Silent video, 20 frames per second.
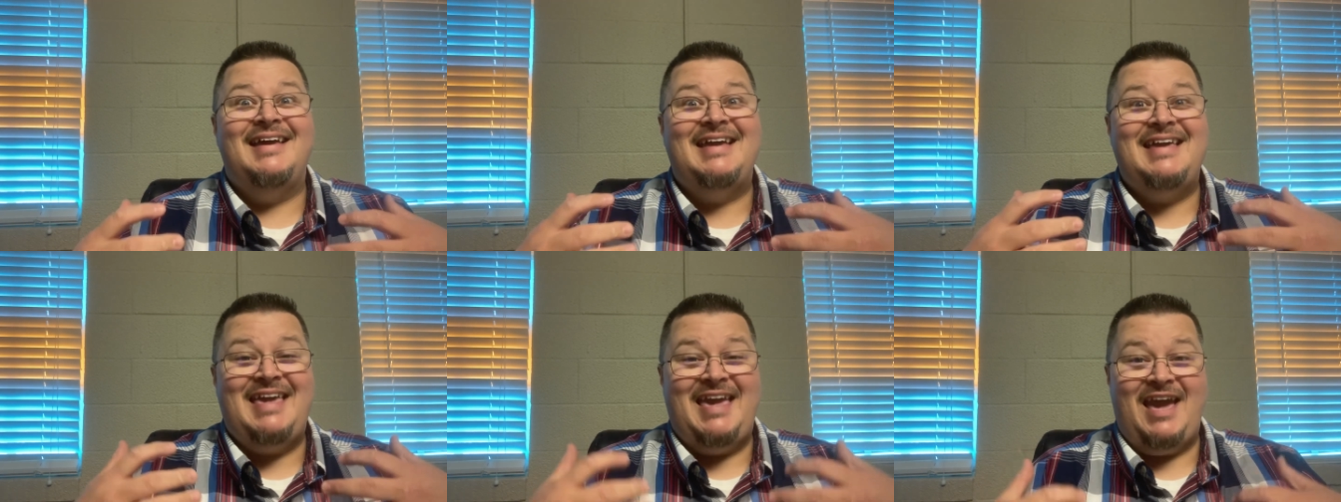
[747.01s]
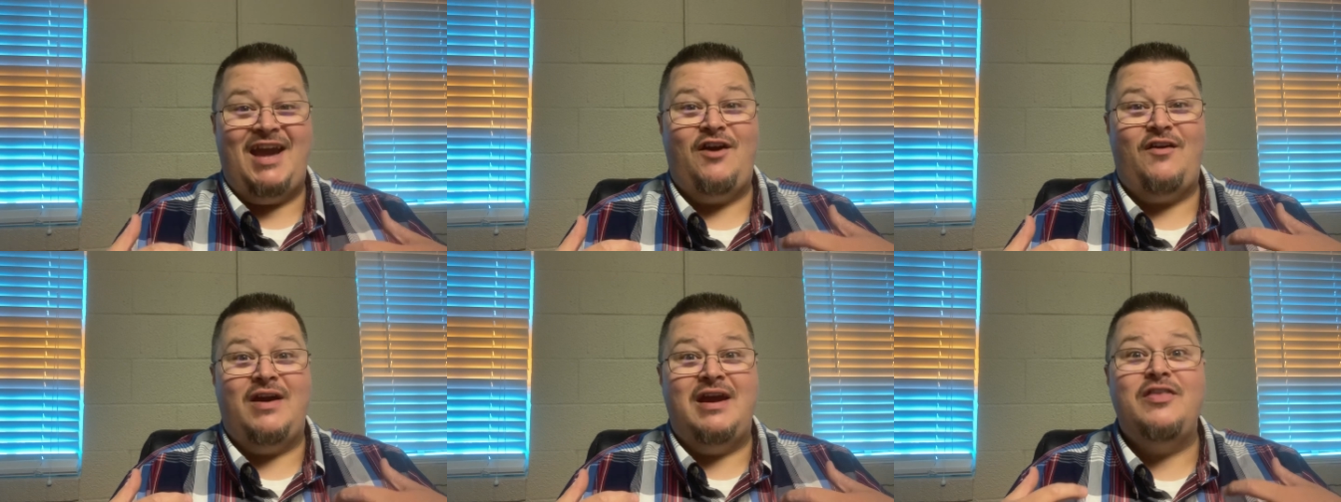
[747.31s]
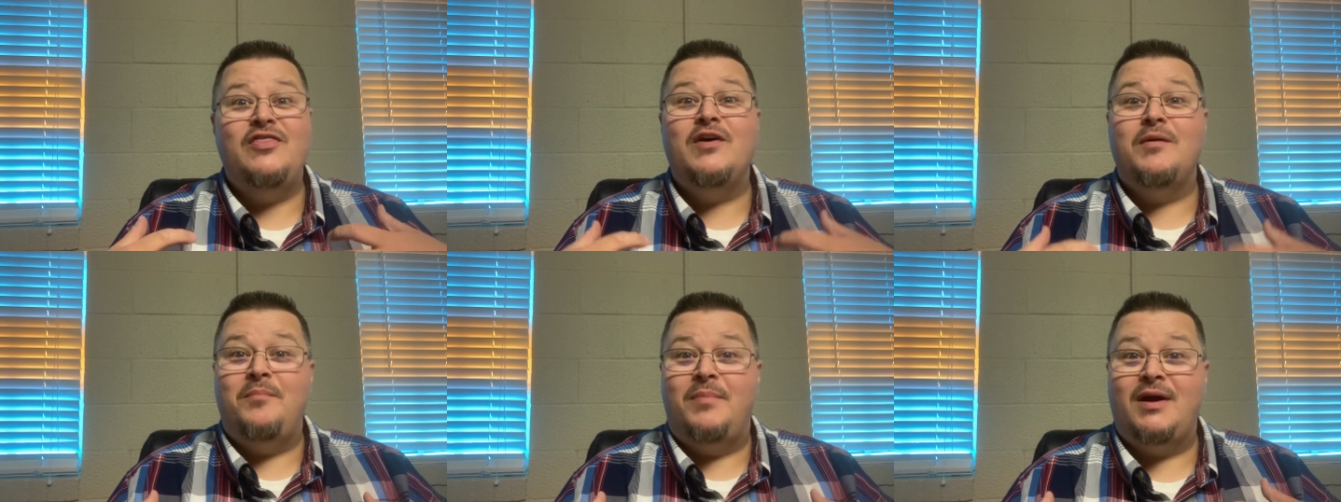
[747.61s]
carry
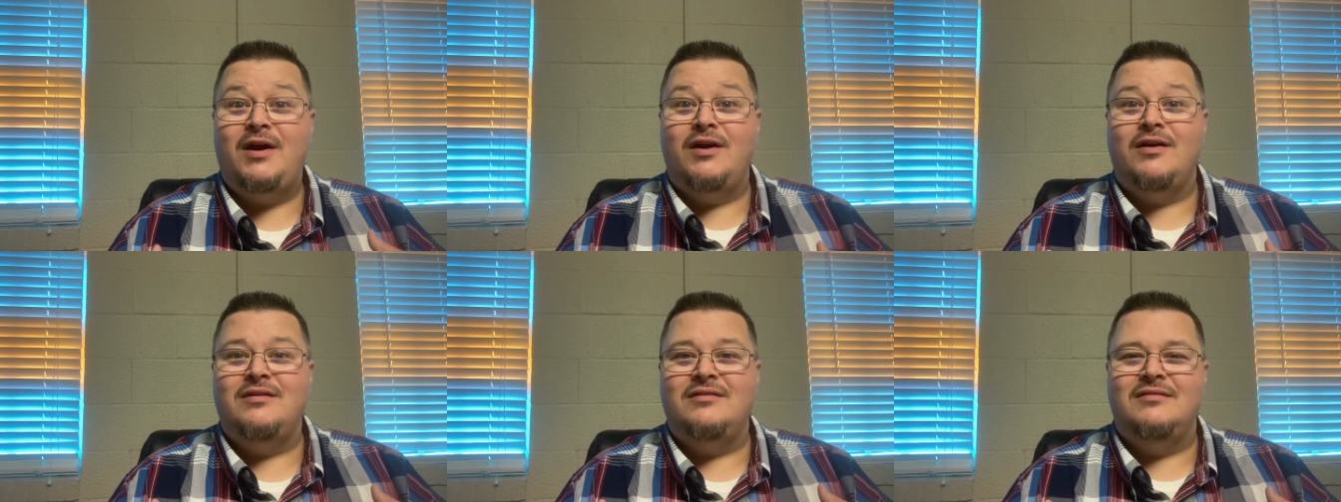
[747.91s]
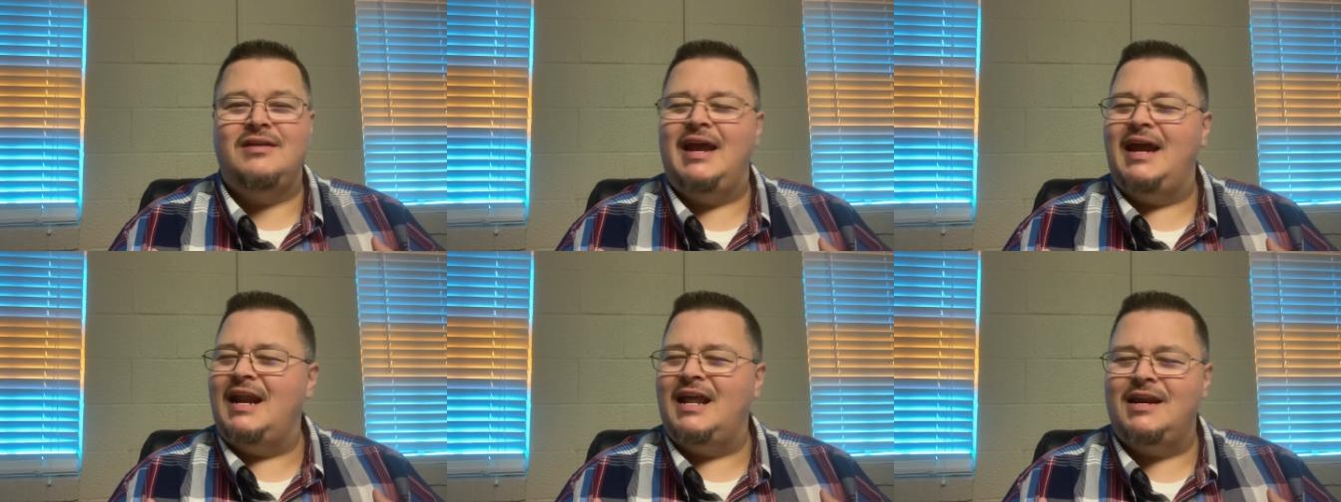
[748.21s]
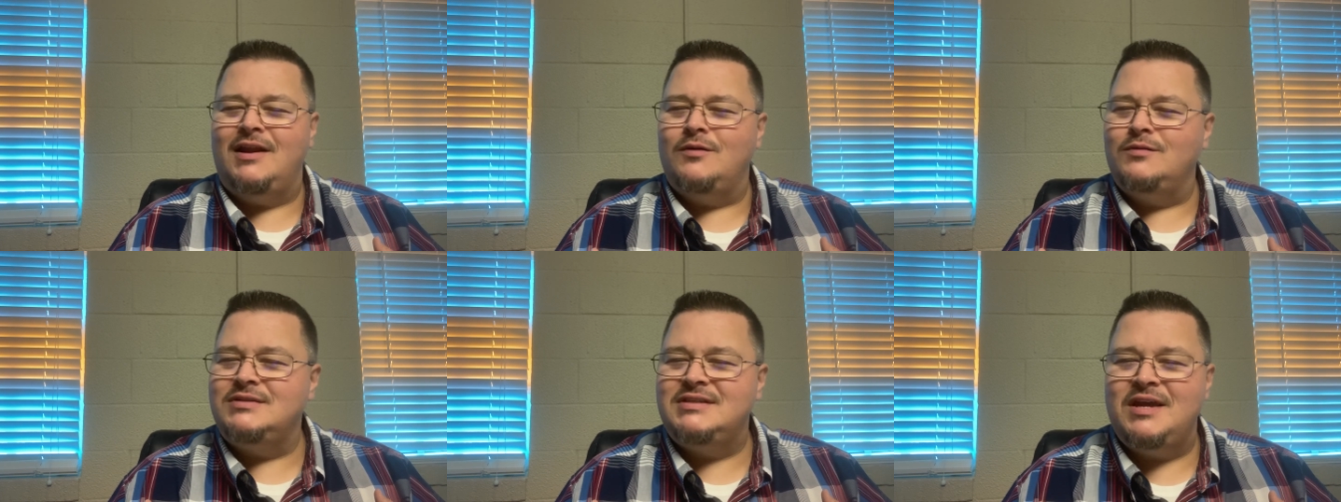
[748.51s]
the burden, and I
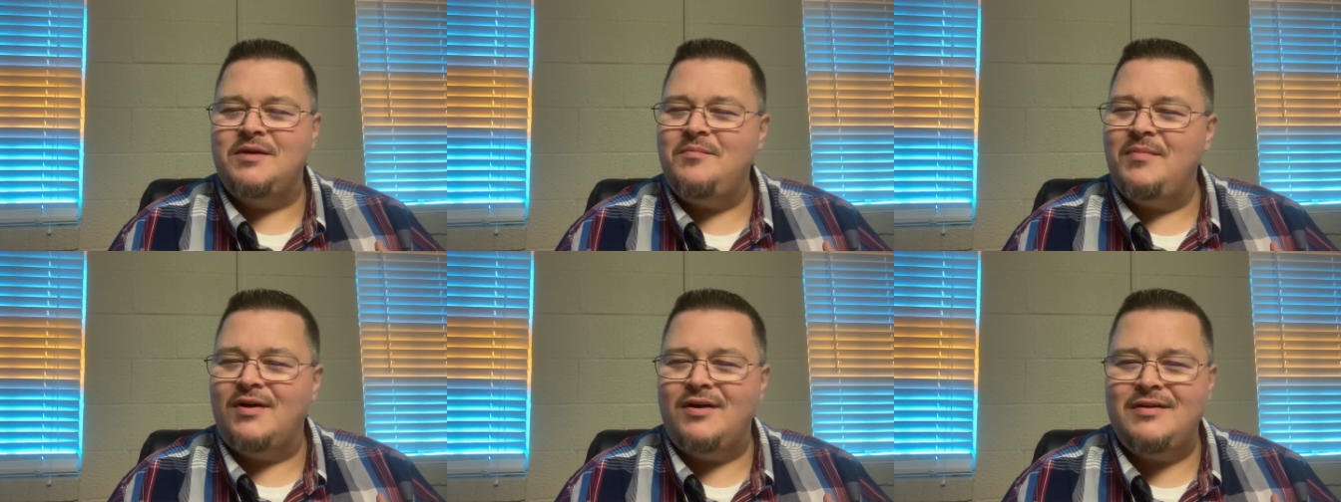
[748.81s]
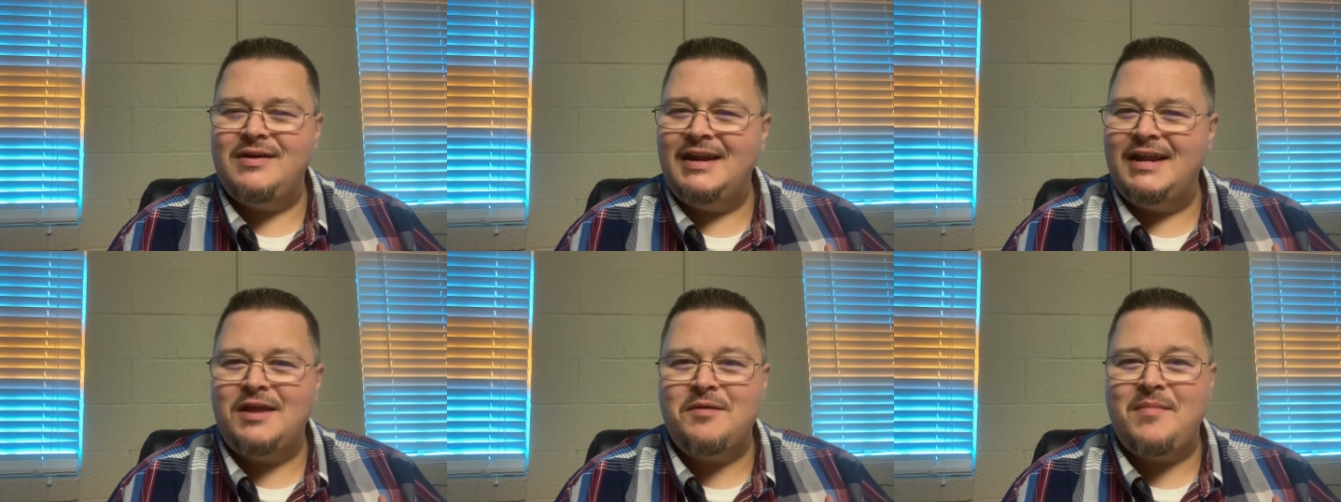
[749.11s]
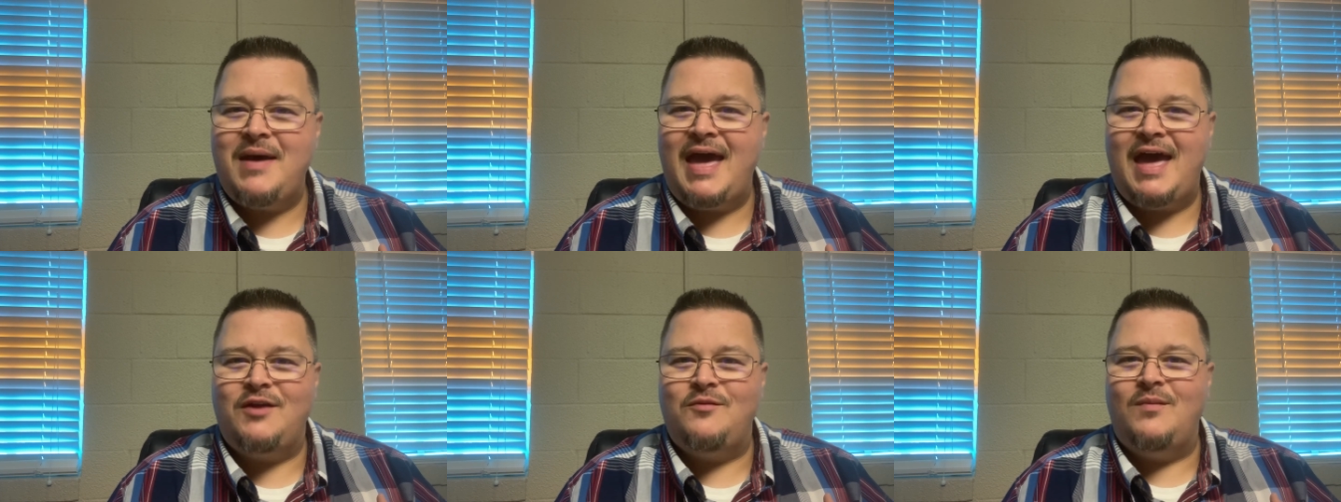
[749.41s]
don't say burden in a
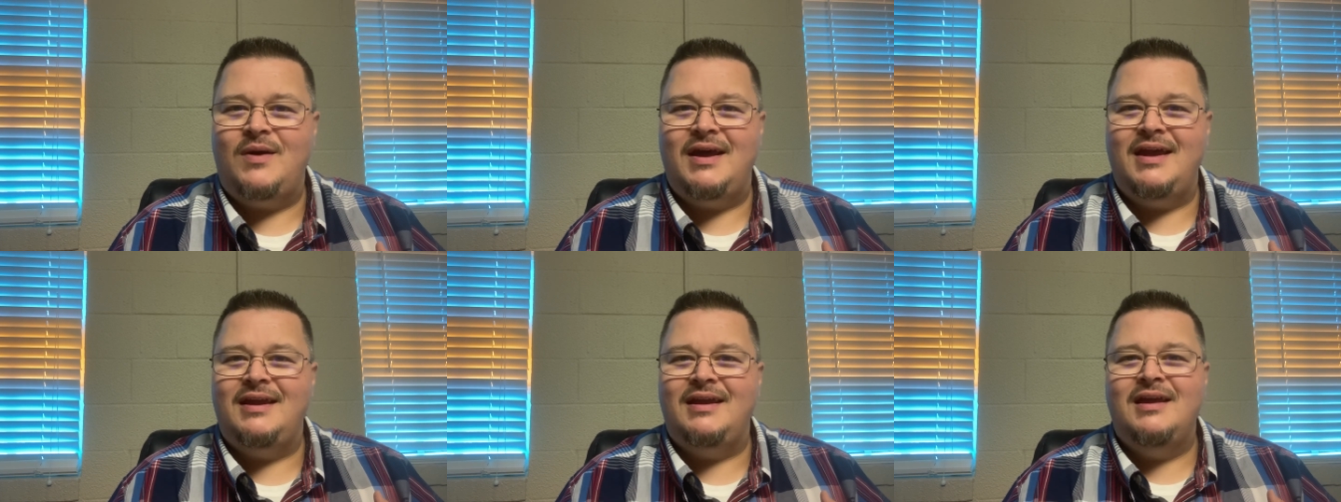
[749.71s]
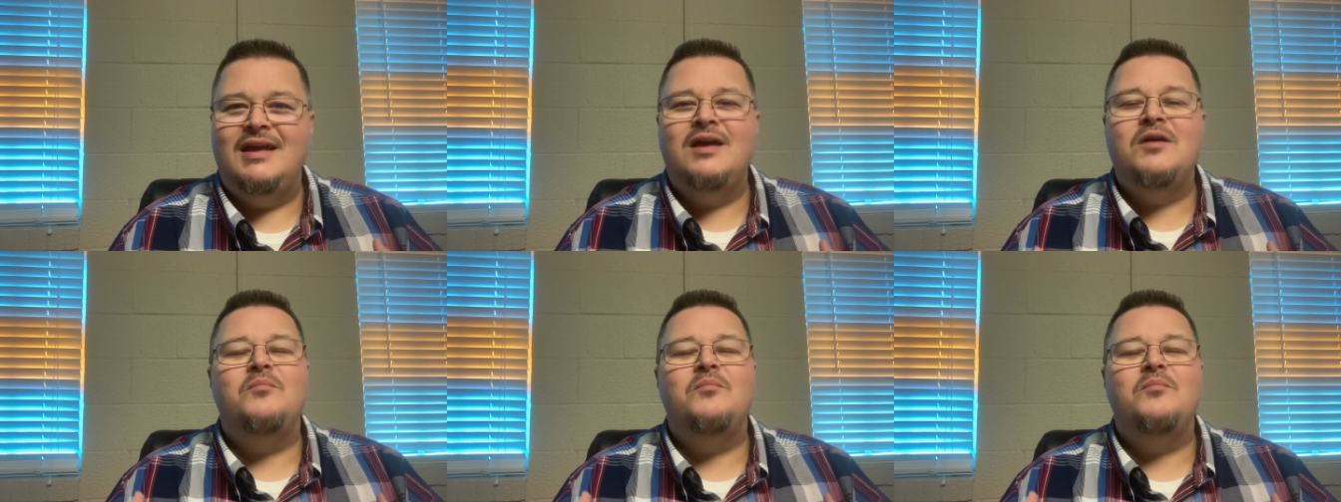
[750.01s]
bad way,